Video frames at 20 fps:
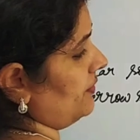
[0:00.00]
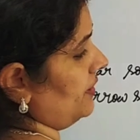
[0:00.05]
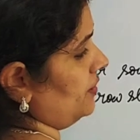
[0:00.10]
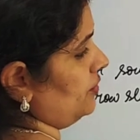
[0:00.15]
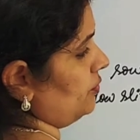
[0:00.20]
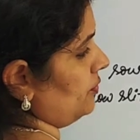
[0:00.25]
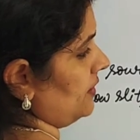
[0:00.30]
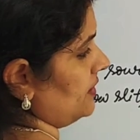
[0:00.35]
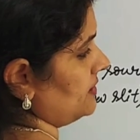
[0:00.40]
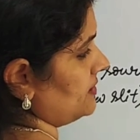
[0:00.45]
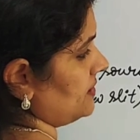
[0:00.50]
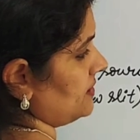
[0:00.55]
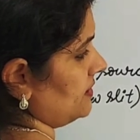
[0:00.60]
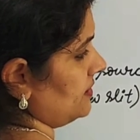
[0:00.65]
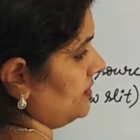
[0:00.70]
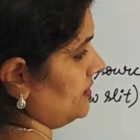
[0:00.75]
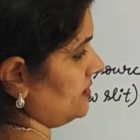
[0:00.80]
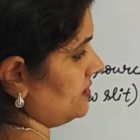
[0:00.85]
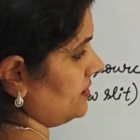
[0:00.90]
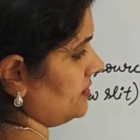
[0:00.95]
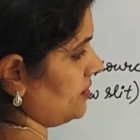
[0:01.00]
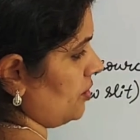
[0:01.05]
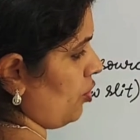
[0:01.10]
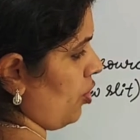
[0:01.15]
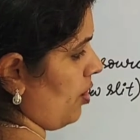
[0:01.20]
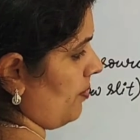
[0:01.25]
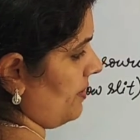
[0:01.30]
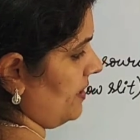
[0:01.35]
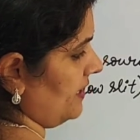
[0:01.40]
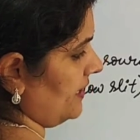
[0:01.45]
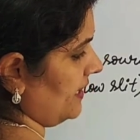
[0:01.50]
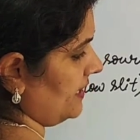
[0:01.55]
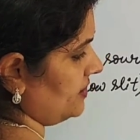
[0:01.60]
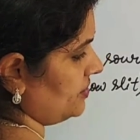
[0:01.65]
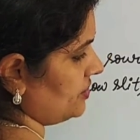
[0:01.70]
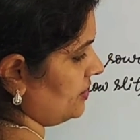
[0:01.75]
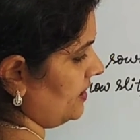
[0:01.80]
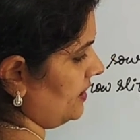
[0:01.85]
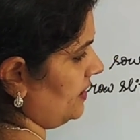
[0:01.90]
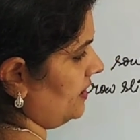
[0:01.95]
wavefront, you can say this is the common
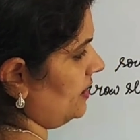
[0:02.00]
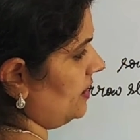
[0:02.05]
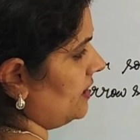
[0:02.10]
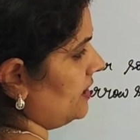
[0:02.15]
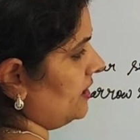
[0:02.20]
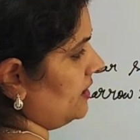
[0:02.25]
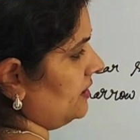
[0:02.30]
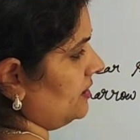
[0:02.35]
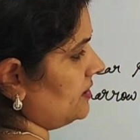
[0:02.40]
tangent,